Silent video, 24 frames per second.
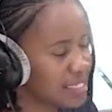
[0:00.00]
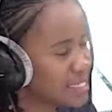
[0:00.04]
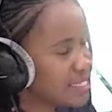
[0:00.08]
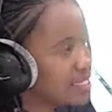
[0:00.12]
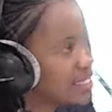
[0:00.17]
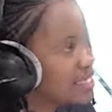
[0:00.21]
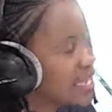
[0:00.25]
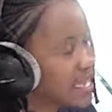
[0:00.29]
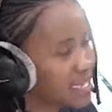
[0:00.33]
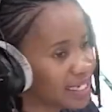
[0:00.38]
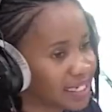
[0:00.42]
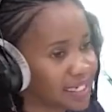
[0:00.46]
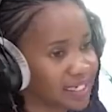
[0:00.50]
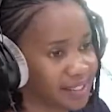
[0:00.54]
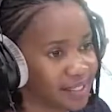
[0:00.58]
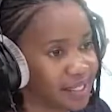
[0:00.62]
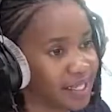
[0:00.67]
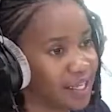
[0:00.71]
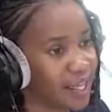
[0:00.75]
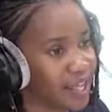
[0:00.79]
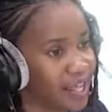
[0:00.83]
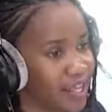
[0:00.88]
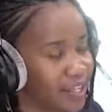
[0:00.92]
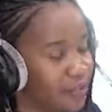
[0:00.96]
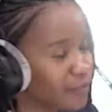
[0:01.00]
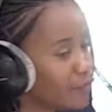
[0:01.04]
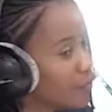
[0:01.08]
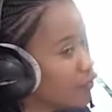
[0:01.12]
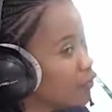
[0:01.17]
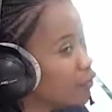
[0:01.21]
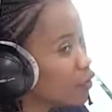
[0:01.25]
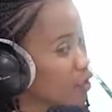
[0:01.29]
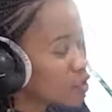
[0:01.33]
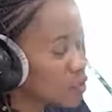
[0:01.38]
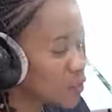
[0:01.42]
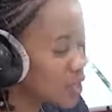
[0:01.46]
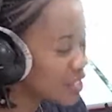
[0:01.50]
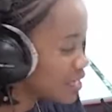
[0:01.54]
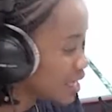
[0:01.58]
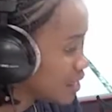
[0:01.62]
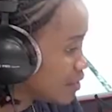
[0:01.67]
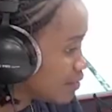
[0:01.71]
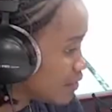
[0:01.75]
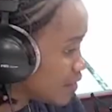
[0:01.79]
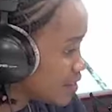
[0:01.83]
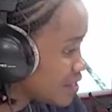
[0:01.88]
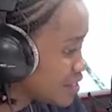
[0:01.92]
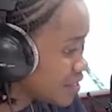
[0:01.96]
Sana. And those ones, I
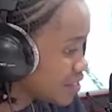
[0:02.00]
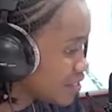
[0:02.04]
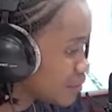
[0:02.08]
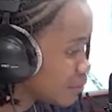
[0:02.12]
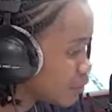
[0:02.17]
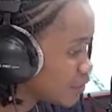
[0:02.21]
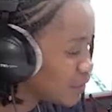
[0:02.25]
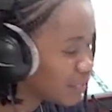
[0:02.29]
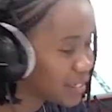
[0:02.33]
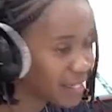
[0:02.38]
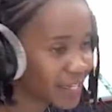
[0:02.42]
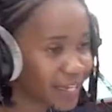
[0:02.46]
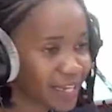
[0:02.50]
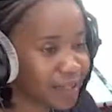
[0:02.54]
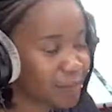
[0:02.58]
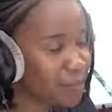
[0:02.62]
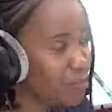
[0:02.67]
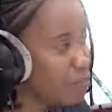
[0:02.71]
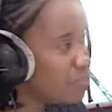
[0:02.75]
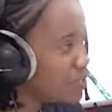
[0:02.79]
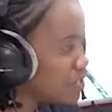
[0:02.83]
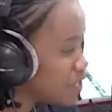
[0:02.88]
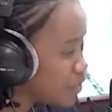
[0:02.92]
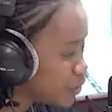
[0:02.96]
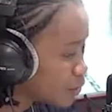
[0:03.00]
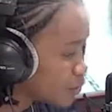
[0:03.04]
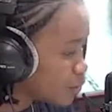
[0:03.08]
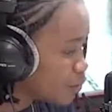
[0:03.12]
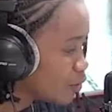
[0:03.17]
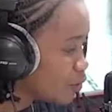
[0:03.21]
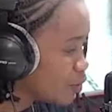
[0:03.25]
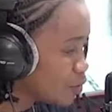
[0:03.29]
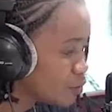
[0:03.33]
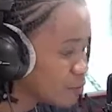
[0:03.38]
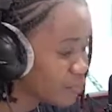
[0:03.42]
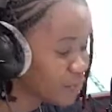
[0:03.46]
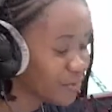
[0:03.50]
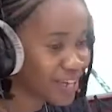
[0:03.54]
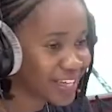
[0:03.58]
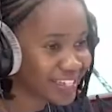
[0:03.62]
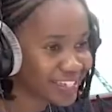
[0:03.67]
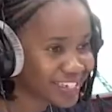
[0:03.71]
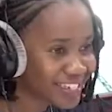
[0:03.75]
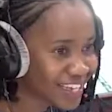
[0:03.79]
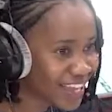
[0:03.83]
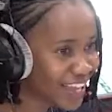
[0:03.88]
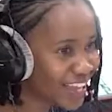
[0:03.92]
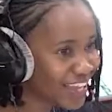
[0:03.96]
even see them online. Mm, Bio, yes.
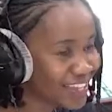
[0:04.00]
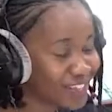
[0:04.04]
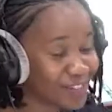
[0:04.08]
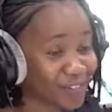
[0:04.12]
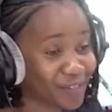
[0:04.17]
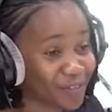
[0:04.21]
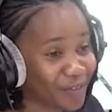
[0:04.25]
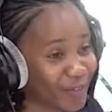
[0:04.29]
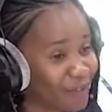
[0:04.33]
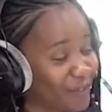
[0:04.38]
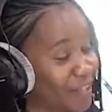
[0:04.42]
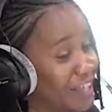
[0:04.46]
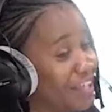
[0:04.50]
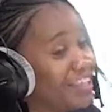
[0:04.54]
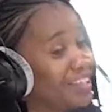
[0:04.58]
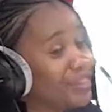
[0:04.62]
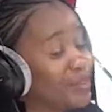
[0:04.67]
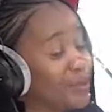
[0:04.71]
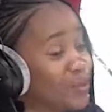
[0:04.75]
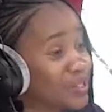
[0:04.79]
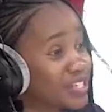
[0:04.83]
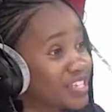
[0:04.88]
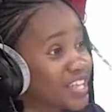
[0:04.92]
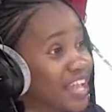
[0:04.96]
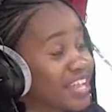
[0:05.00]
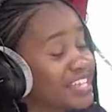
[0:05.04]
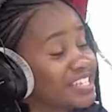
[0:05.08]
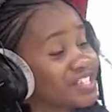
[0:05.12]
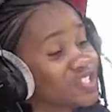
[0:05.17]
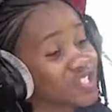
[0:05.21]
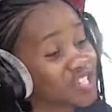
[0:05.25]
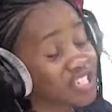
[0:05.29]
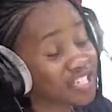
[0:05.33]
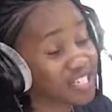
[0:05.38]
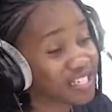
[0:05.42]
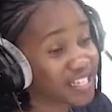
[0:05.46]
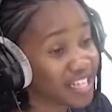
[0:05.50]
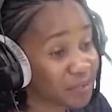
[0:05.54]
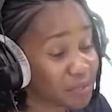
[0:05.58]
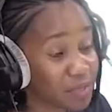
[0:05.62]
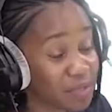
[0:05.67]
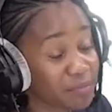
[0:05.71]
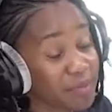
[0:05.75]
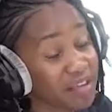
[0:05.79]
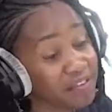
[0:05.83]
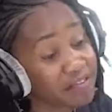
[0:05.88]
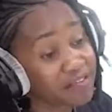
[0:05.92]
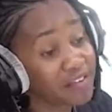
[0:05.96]
Brenda, you know. Mm. Those guys shikiliad
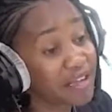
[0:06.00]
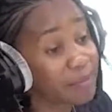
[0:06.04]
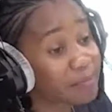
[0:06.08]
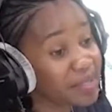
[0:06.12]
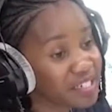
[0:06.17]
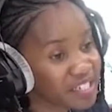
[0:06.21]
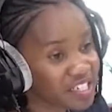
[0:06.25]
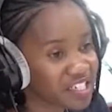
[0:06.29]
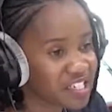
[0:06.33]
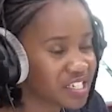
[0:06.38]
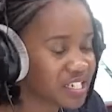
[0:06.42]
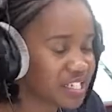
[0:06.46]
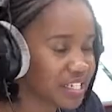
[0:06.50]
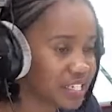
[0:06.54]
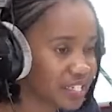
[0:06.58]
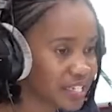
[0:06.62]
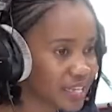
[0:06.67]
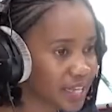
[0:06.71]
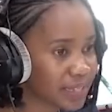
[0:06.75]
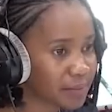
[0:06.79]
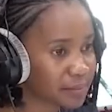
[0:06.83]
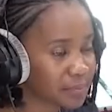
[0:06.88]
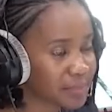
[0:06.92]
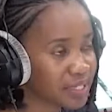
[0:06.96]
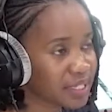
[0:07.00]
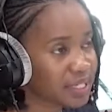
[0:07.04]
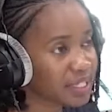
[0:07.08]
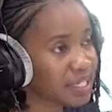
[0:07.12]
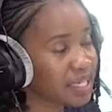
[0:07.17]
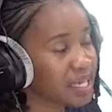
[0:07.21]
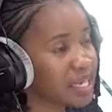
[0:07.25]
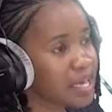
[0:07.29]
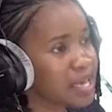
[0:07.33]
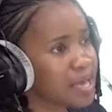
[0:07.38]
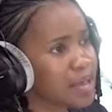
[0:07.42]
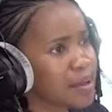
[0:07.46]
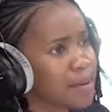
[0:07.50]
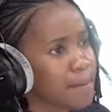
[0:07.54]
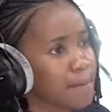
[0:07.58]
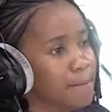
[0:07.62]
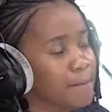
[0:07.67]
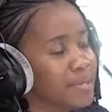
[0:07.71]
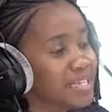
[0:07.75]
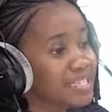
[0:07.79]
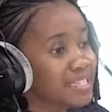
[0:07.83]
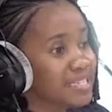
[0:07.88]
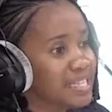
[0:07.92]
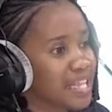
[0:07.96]
me. My family shikiliad me.
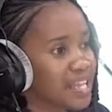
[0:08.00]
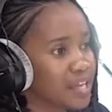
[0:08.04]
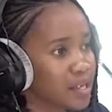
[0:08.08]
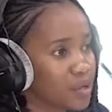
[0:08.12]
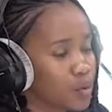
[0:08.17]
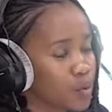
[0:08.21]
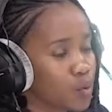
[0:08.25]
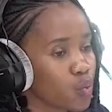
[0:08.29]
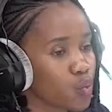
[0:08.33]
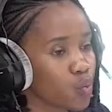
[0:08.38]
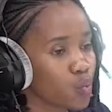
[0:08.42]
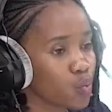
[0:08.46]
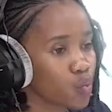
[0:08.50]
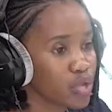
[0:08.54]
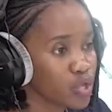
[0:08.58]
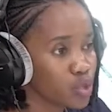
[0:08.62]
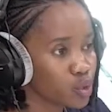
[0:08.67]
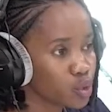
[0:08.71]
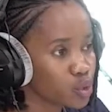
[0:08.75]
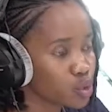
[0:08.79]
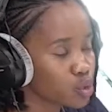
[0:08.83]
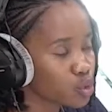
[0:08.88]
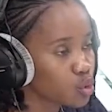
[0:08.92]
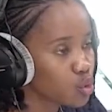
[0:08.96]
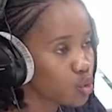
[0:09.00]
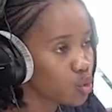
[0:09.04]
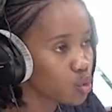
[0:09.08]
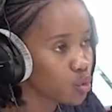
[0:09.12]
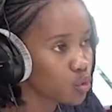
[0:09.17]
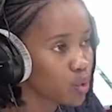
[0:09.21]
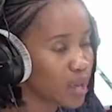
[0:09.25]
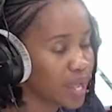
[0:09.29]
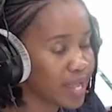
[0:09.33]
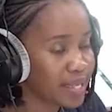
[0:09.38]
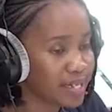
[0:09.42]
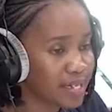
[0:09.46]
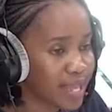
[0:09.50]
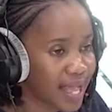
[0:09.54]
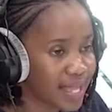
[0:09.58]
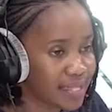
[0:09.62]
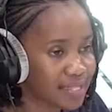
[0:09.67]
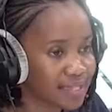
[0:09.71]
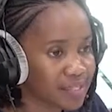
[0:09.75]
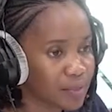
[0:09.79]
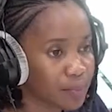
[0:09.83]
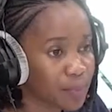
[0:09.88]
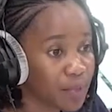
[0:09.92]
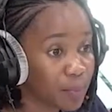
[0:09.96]
But then we used to go and
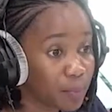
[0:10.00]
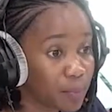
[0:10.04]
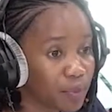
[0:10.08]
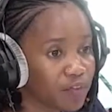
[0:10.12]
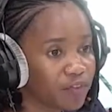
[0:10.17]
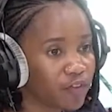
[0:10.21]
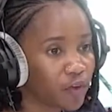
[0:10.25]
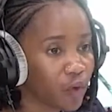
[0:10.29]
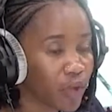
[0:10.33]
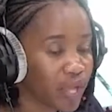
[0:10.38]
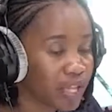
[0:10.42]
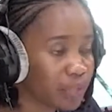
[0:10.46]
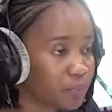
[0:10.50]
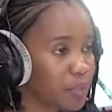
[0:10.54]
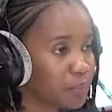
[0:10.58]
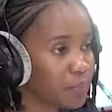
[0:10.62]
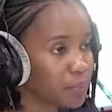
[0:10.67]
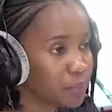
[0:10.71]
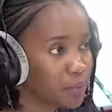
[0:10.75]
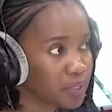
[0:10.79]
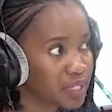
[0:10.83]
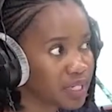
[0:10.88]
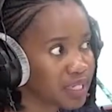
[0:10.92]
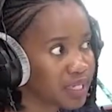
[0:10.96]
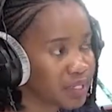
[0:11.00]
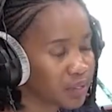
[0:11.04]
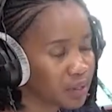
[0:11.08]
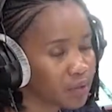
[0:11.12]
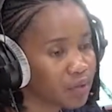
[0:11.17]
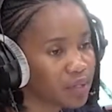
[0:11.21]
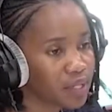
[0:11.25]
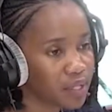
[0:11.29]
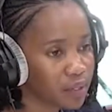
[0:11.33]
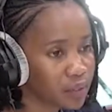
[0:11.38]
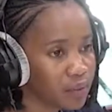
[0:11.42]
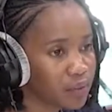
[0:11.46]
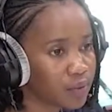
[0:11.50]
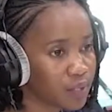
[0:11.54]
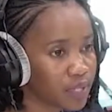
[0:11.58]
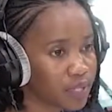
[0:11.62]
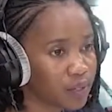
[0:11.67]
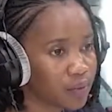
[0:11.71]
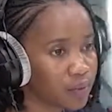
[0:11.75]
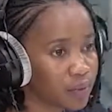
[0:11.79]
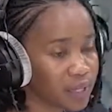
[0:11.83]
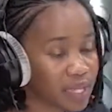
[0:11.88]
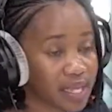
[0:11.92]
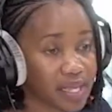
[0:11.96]
ask people for help. And people are like, okay.
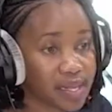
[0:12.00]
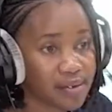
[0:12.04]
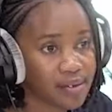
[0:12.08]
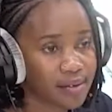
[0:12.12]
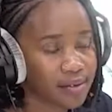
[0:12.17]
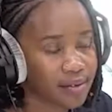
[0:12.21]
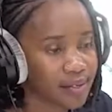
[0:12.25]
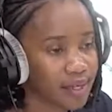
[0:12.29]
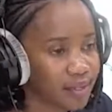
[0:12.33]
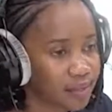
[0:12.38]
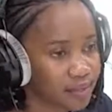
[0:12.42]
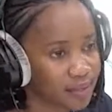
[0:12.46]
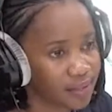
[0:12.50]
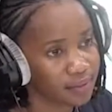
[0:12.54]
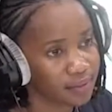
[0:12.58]
Nothing.